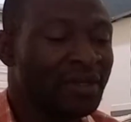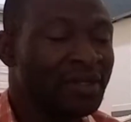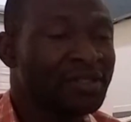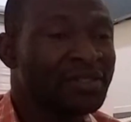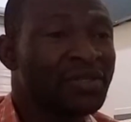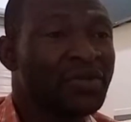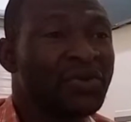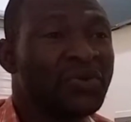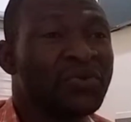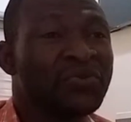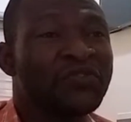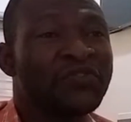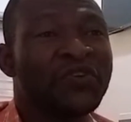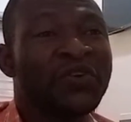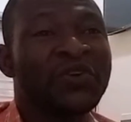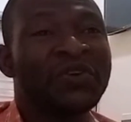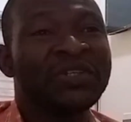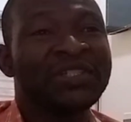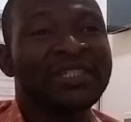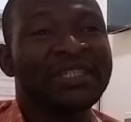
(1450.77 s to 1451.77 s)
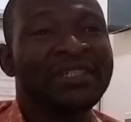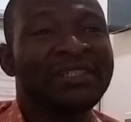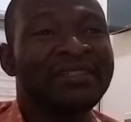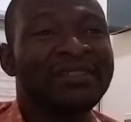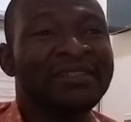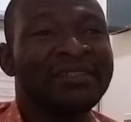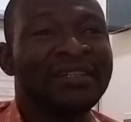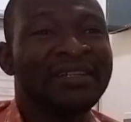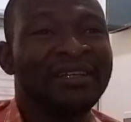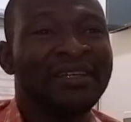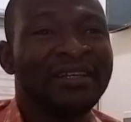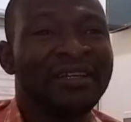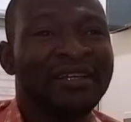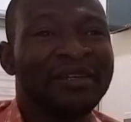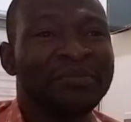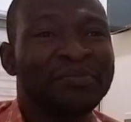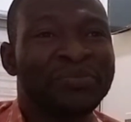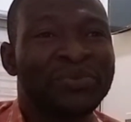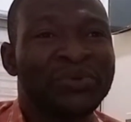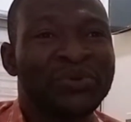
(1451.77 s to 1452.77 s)
So focusing
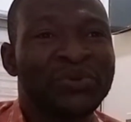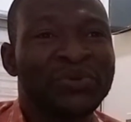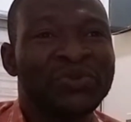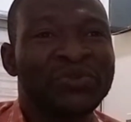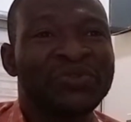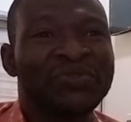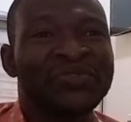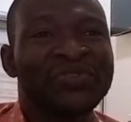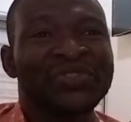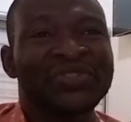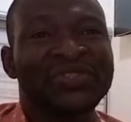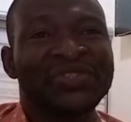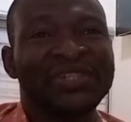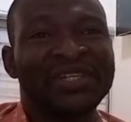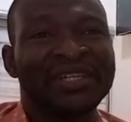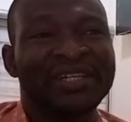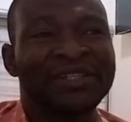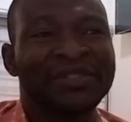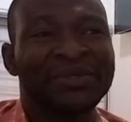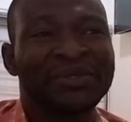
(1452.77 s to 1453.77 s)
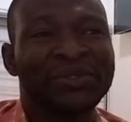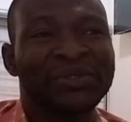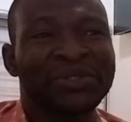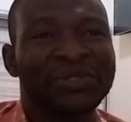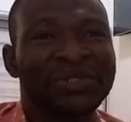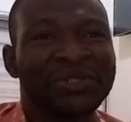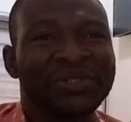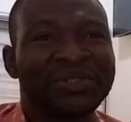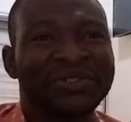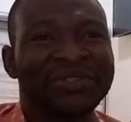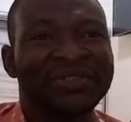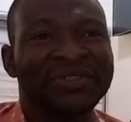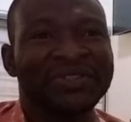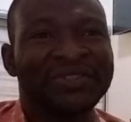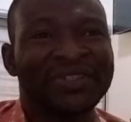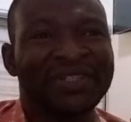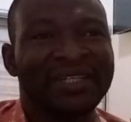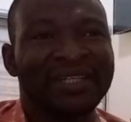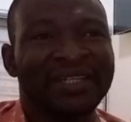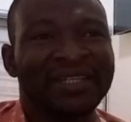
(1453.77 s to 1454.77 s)
improves the
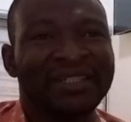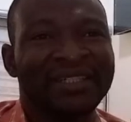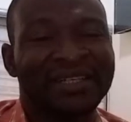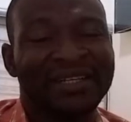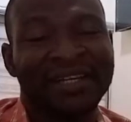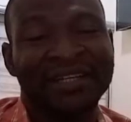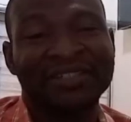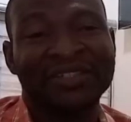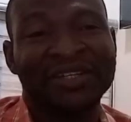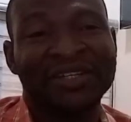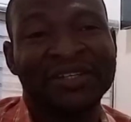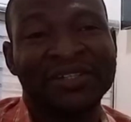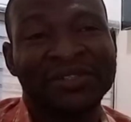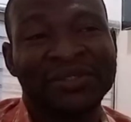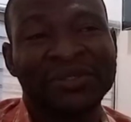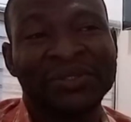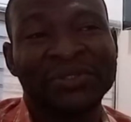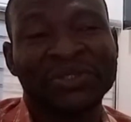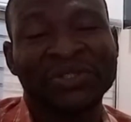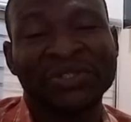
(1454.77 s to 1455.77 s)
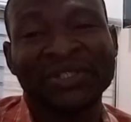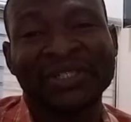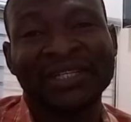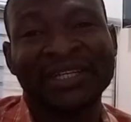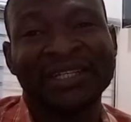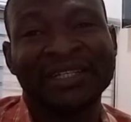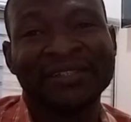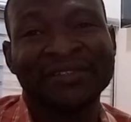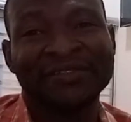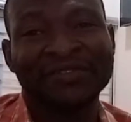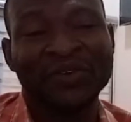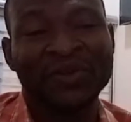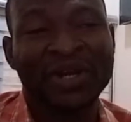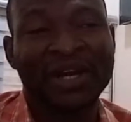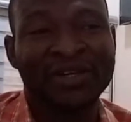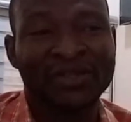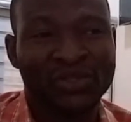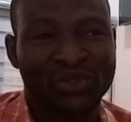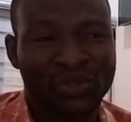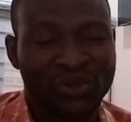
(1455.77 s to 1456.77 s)
lateral resolution in the
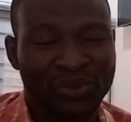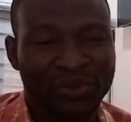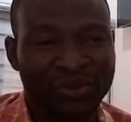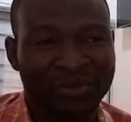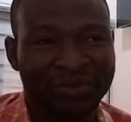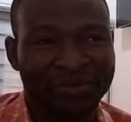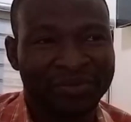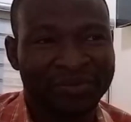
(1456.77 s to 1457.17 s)
focal zone.